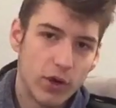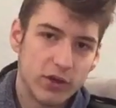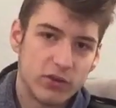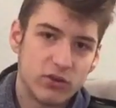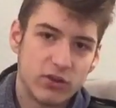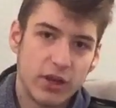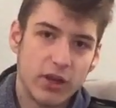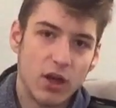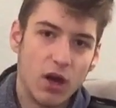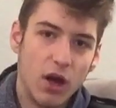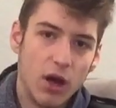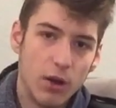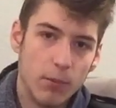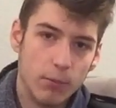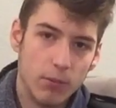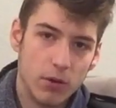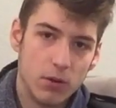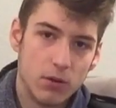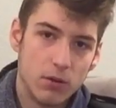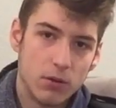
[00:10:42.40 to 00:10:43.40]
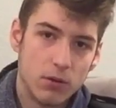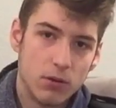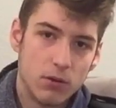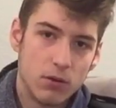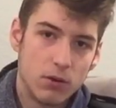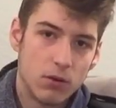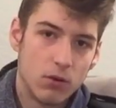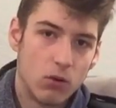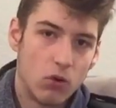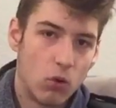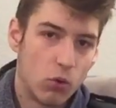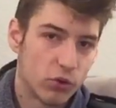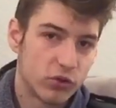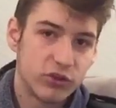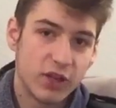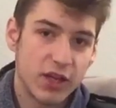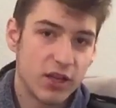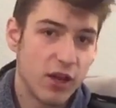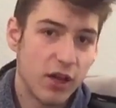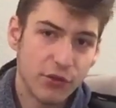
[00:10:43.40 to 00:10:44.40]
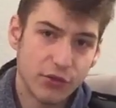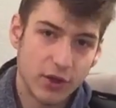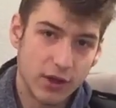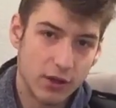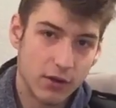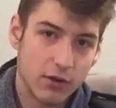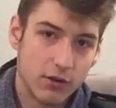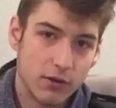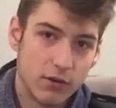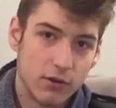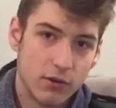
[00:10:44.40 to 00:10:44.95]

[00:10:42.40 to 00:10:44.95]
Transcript: voice say or say nothing